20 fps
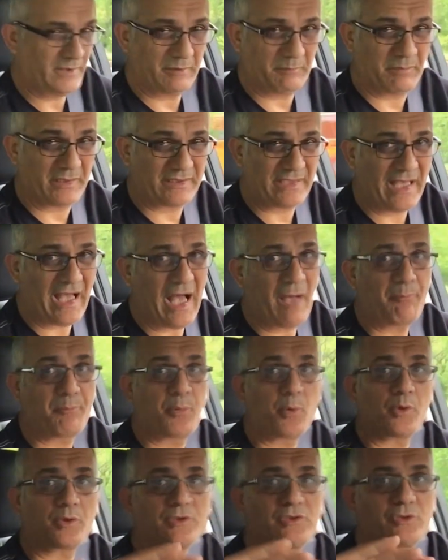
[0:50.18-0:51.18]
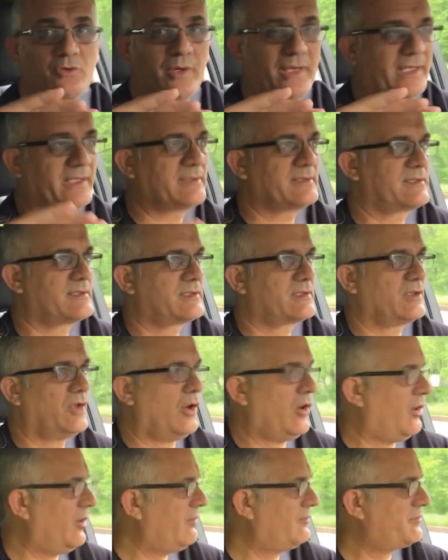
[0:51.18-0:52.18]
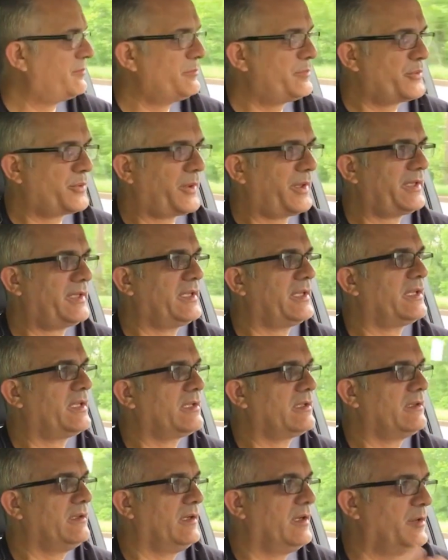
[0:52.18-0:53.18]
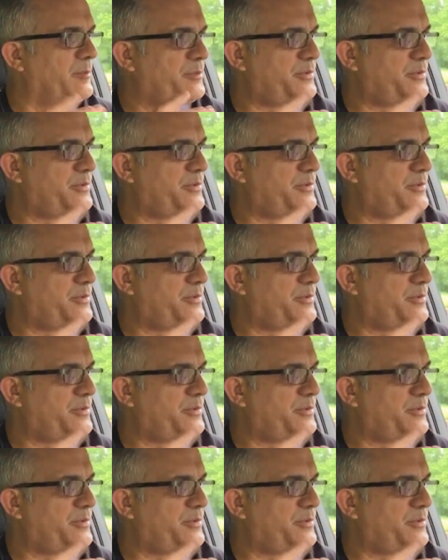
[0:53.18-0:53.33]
but the upward trends of breaking